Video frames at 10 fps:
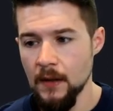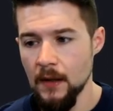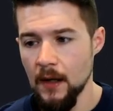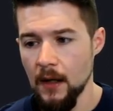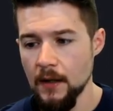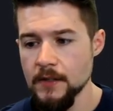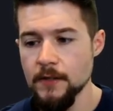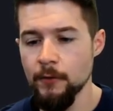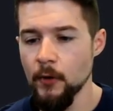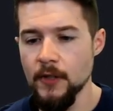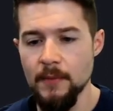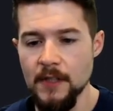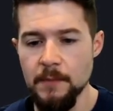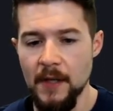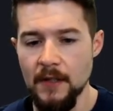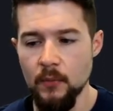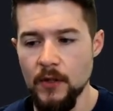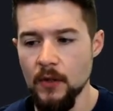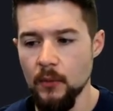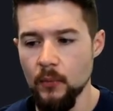And this is fully to be expected. We
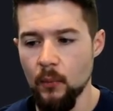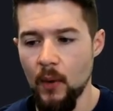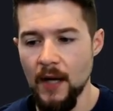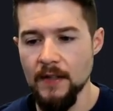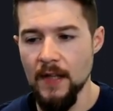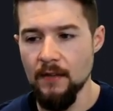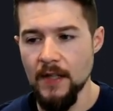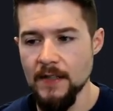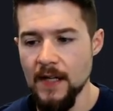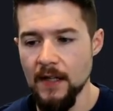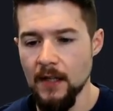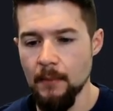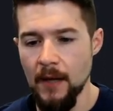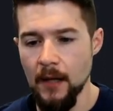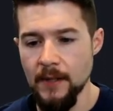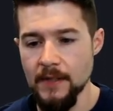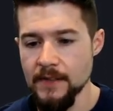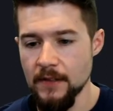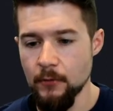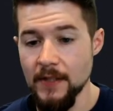don't want to have any data come back because
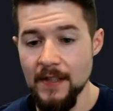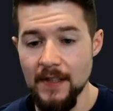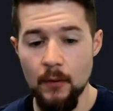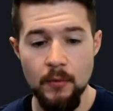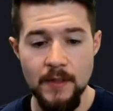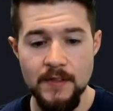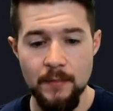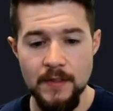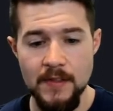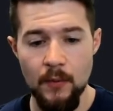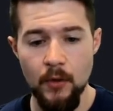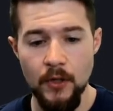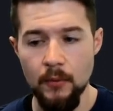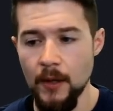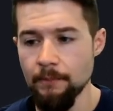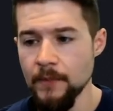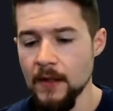if we did, that would mean something's not working right.